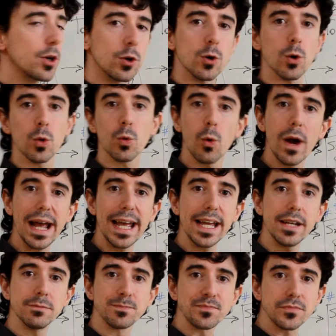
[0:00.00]
cool
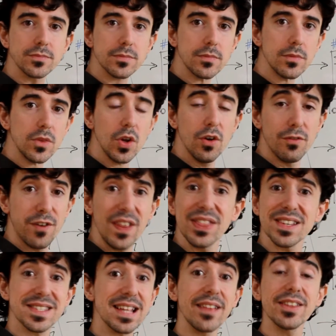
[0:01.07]
way of
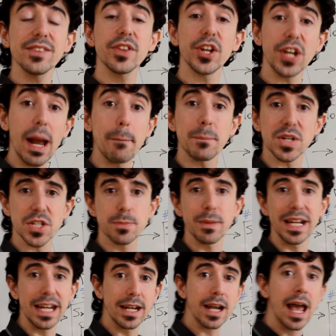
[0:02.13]
understanding the numbers,
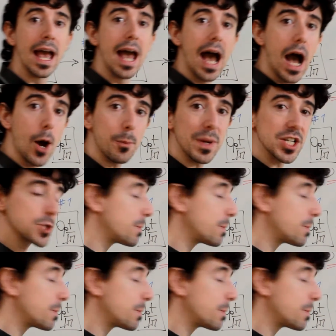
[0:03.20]
meaning how much